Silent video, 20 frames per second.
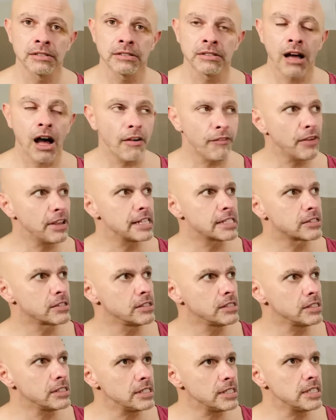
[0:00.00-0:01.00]
I think it's
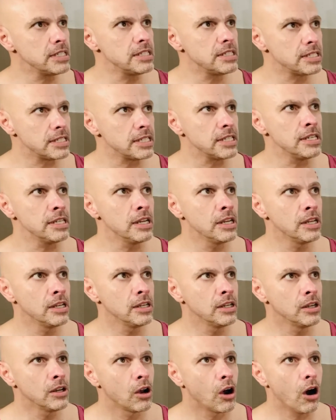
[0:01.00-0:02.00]
an easy
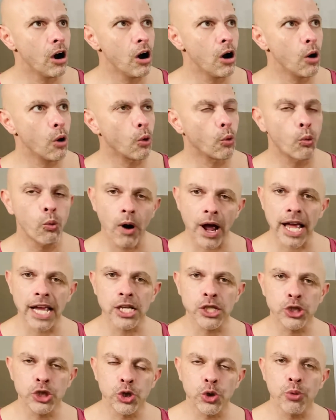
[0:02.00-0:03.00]
way
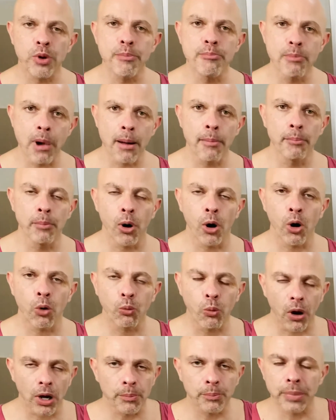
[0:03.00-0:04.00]
to remember
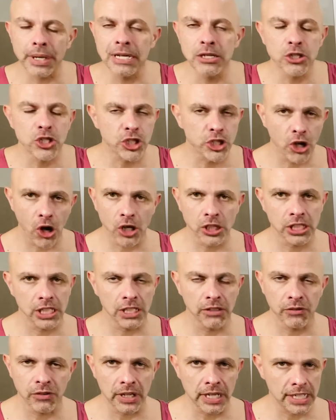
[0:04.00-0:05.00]
what being
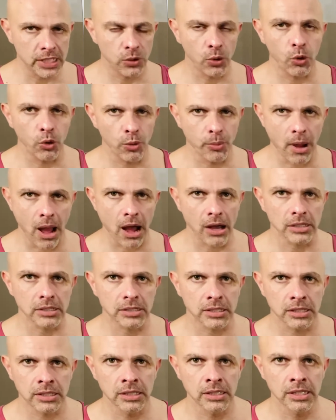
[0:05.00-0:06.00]
assertive is all
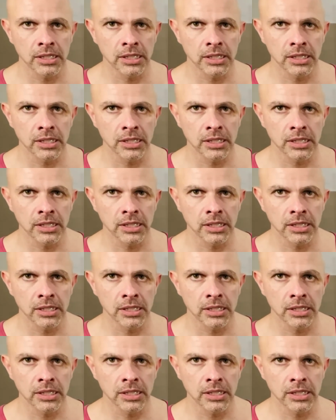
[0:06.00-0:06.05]
about.